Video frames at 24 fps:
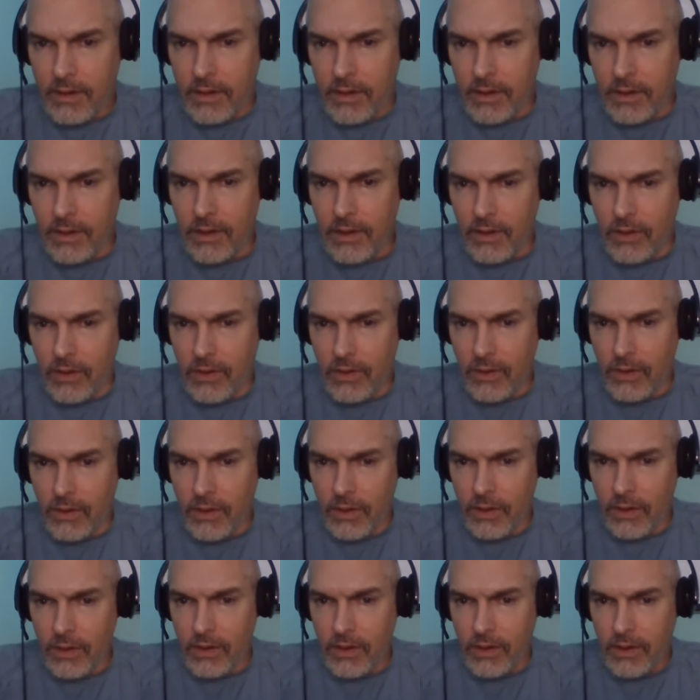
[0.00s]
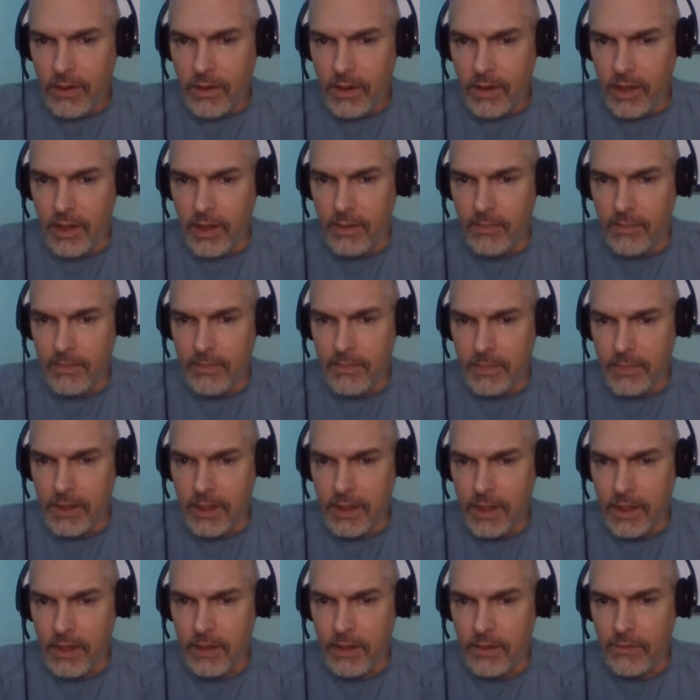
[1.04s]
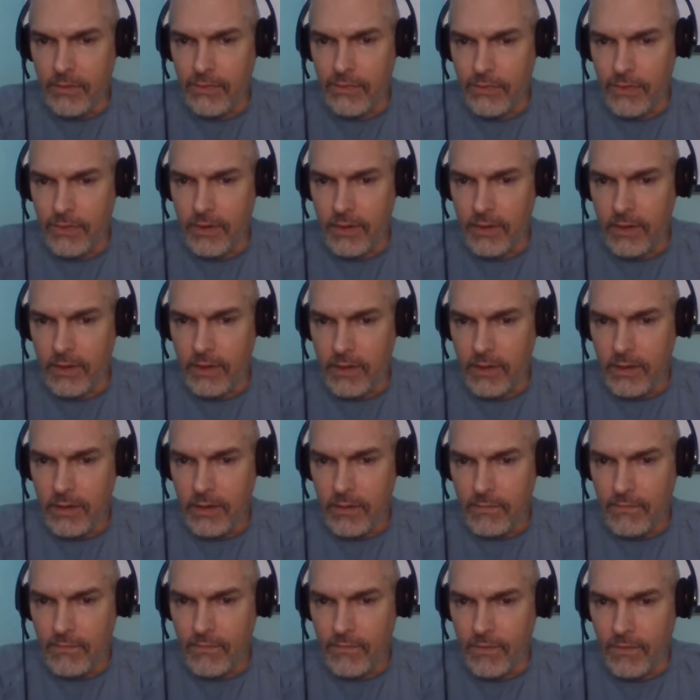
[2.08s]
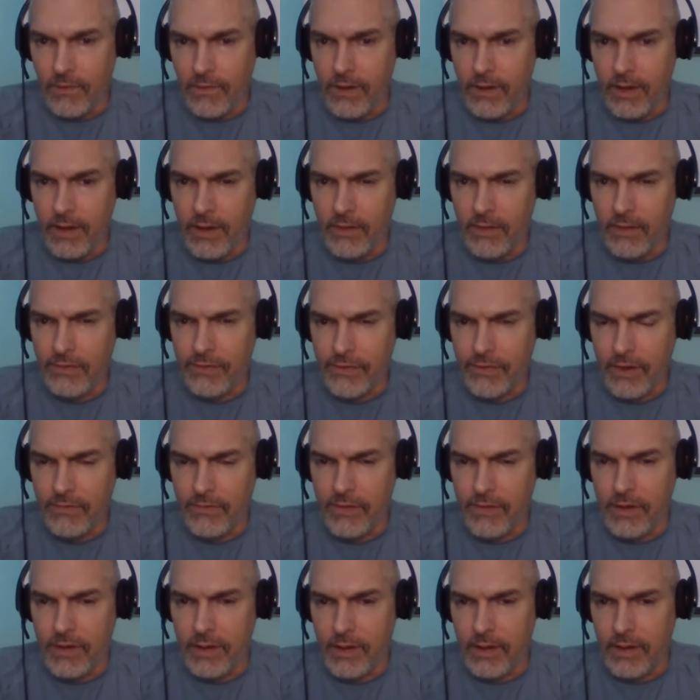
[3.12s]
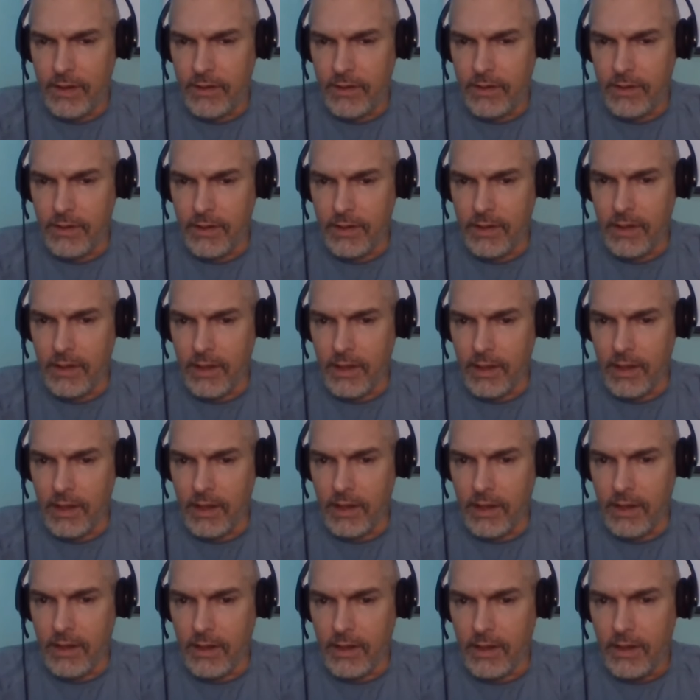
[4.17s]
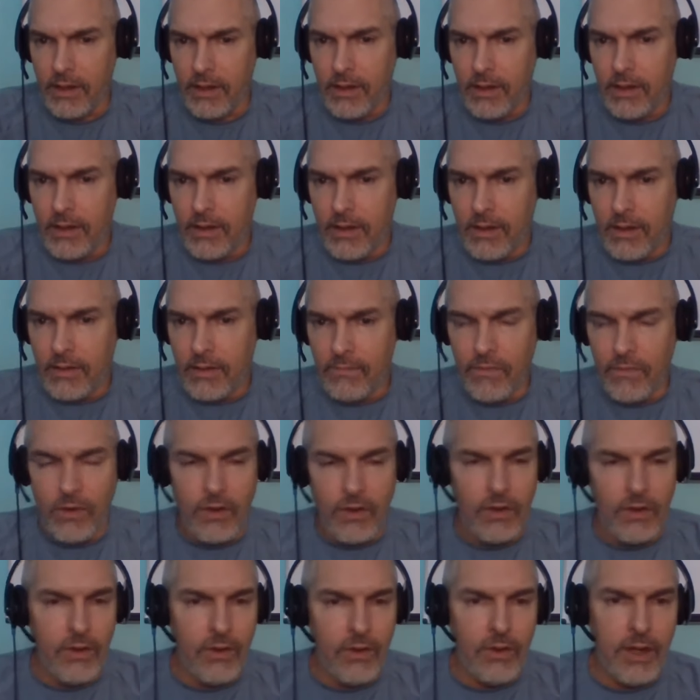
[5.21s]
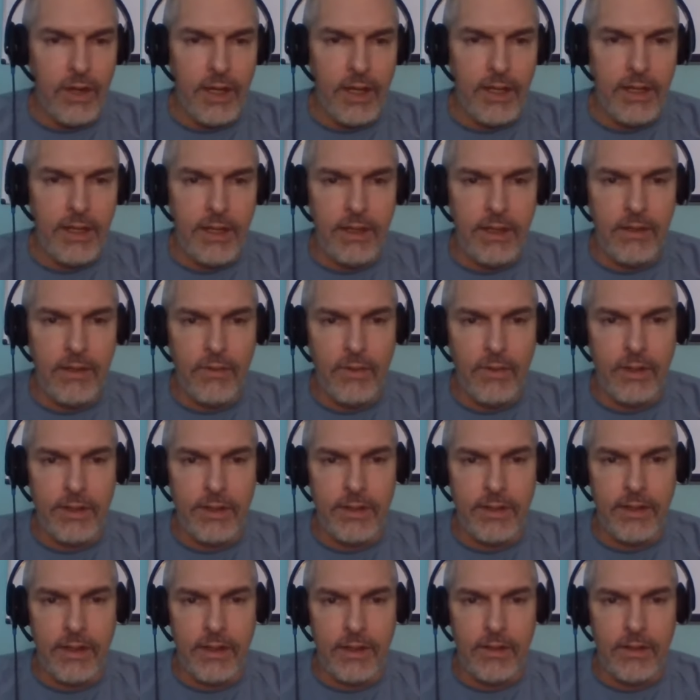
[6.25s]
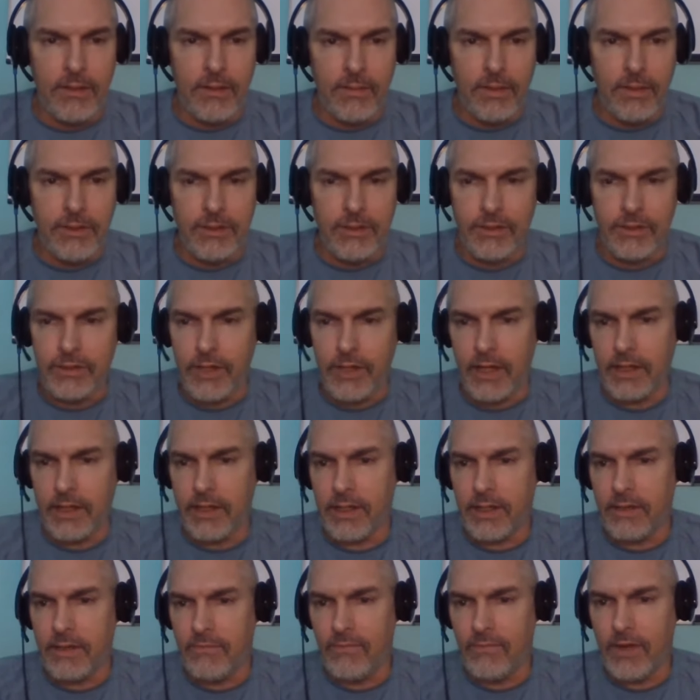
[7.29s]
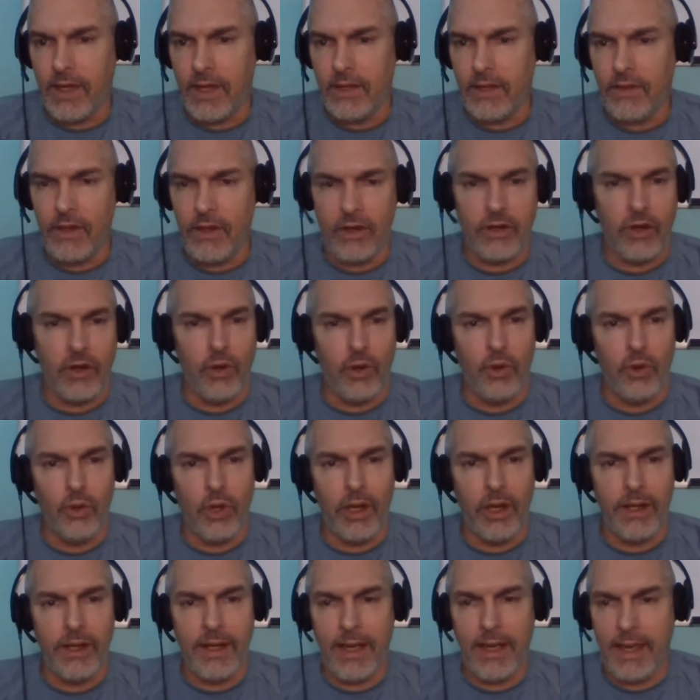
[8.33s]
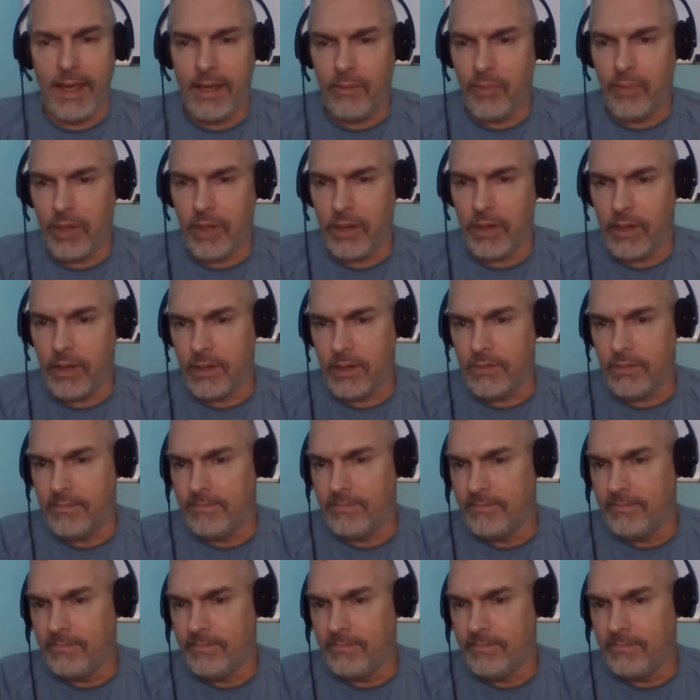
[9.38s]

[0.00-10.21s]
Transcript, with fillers: No M K C, four N seven D N. No idea what uh, what you're trying to convey there, colon A period.